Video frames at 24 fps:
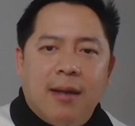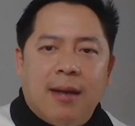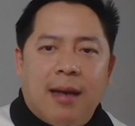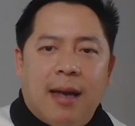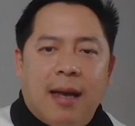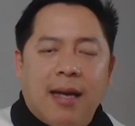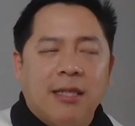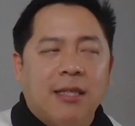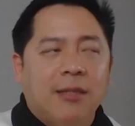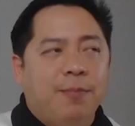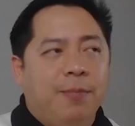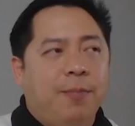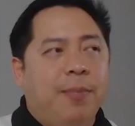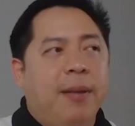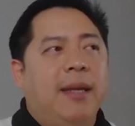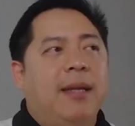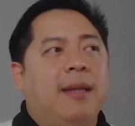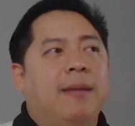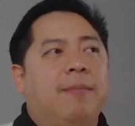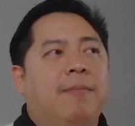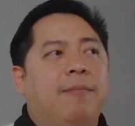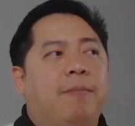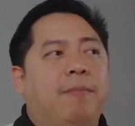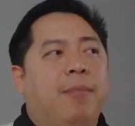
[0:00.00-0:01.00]
has
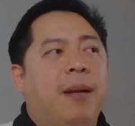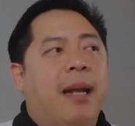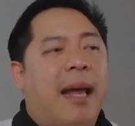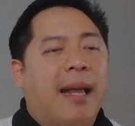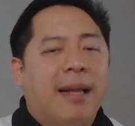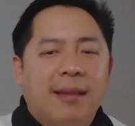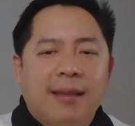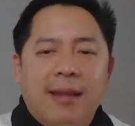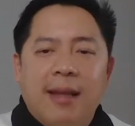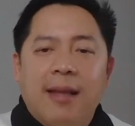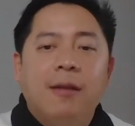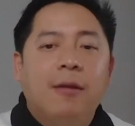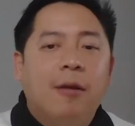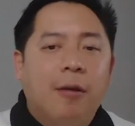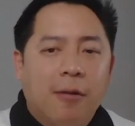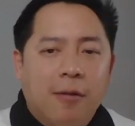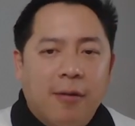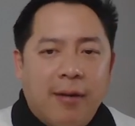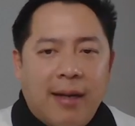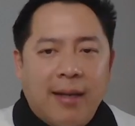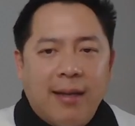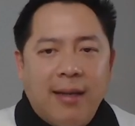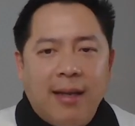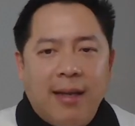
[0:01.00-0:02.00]
been planted
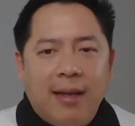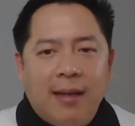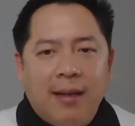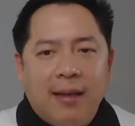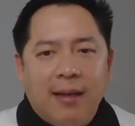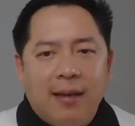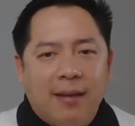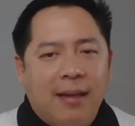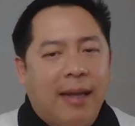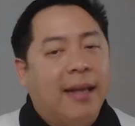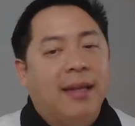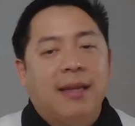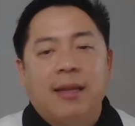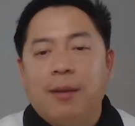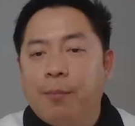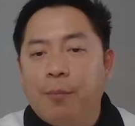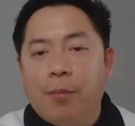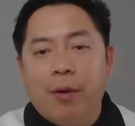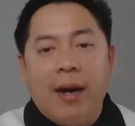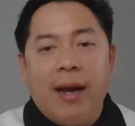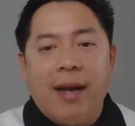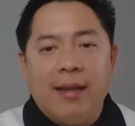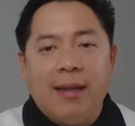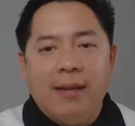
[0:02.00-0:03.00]
already, like the
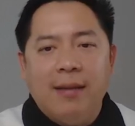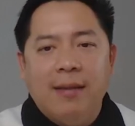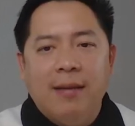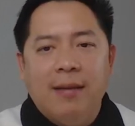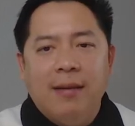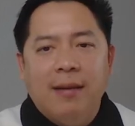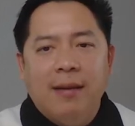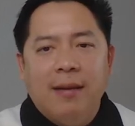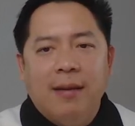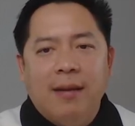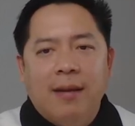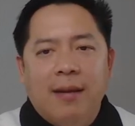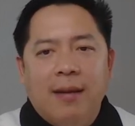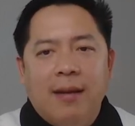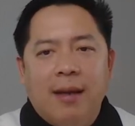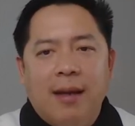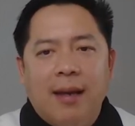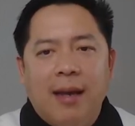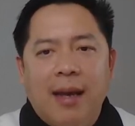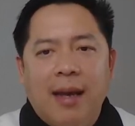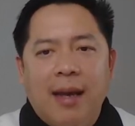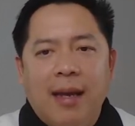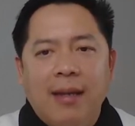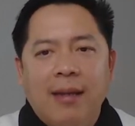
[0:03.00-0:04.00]
brand.
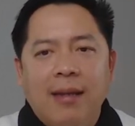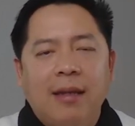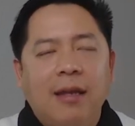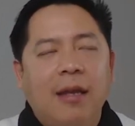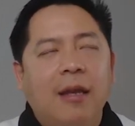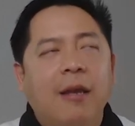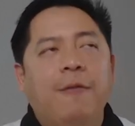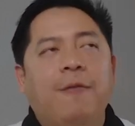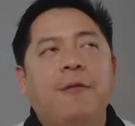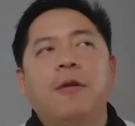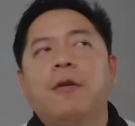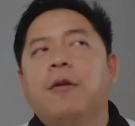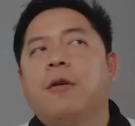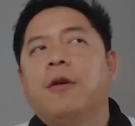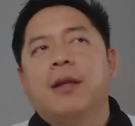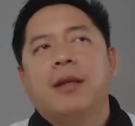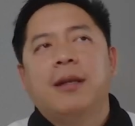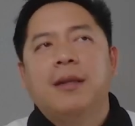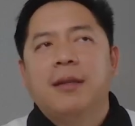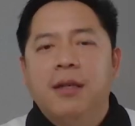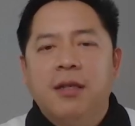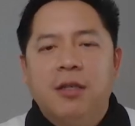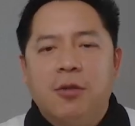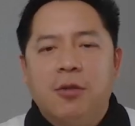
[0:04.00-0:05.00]
And if you're going
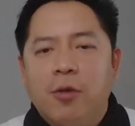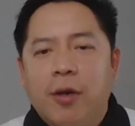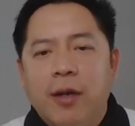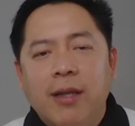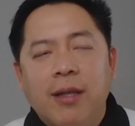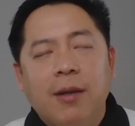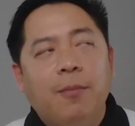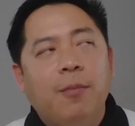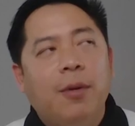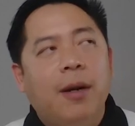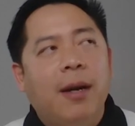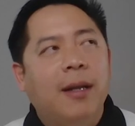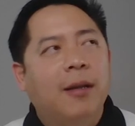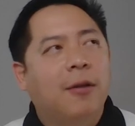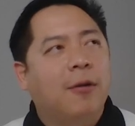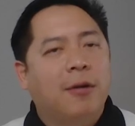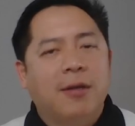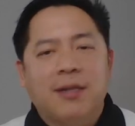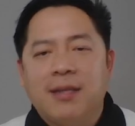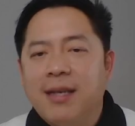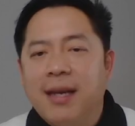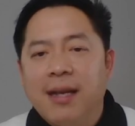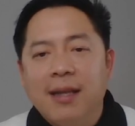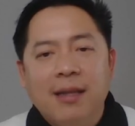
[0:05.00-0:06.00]
to destroy the brand or
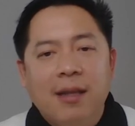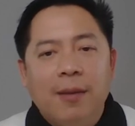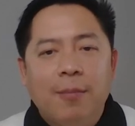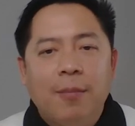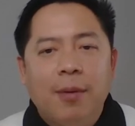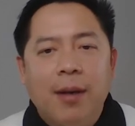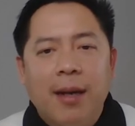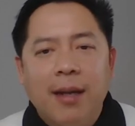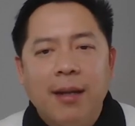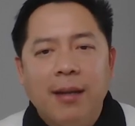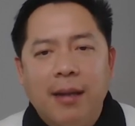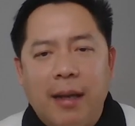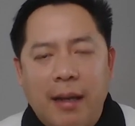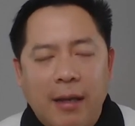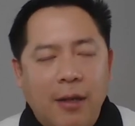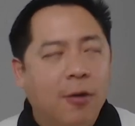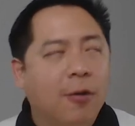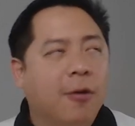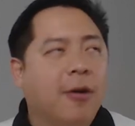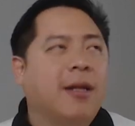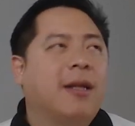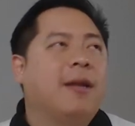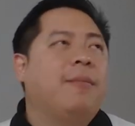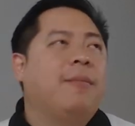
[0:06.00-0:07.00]
sell the brand and
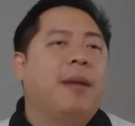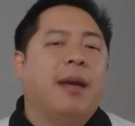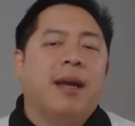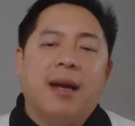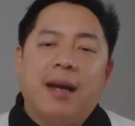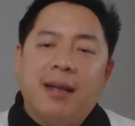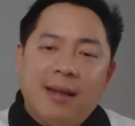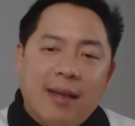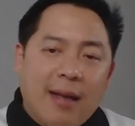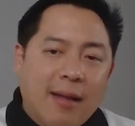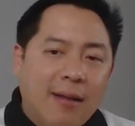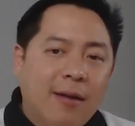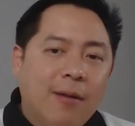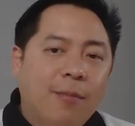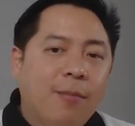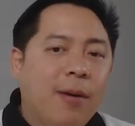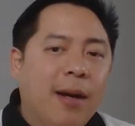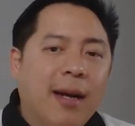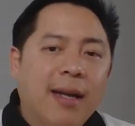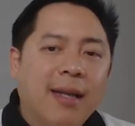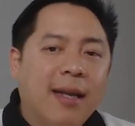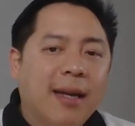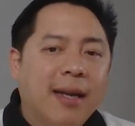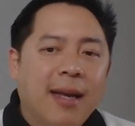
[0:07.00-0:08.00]
you're going to make another
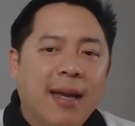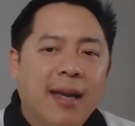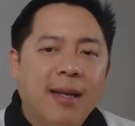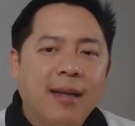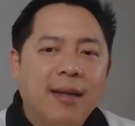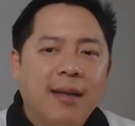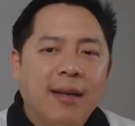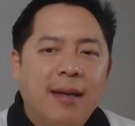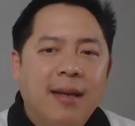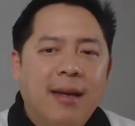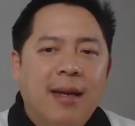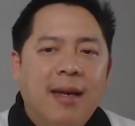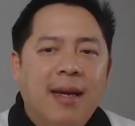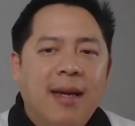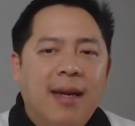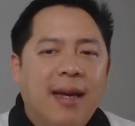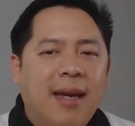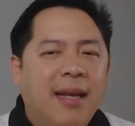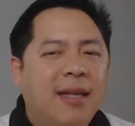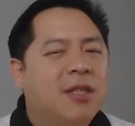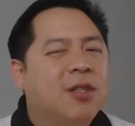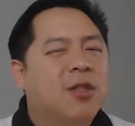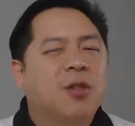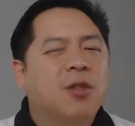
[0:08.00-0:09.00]
brand again,
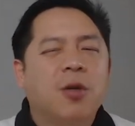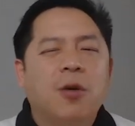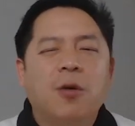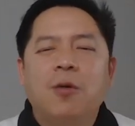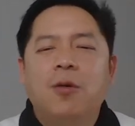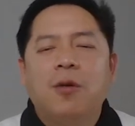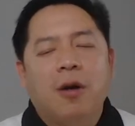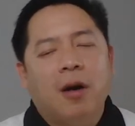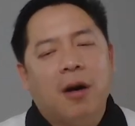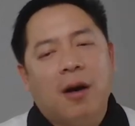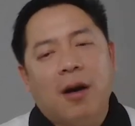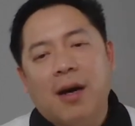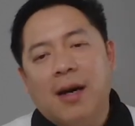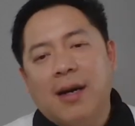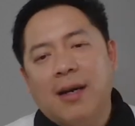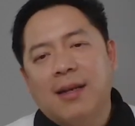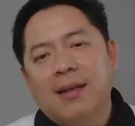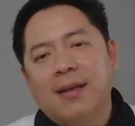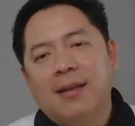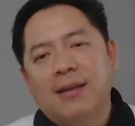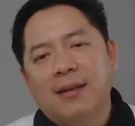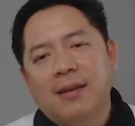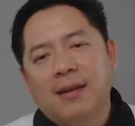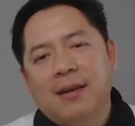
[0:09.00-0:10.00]
it's so hard.
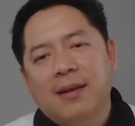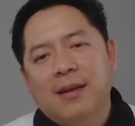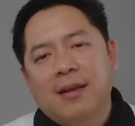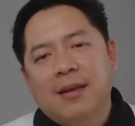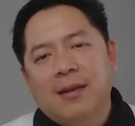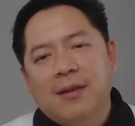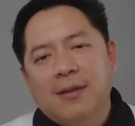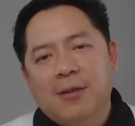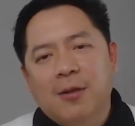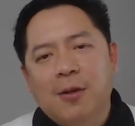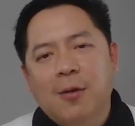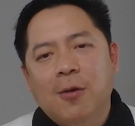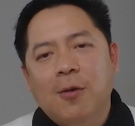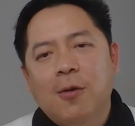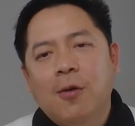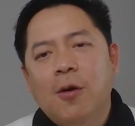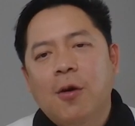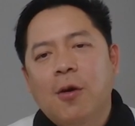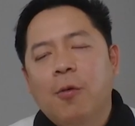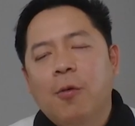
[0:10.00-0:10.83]
So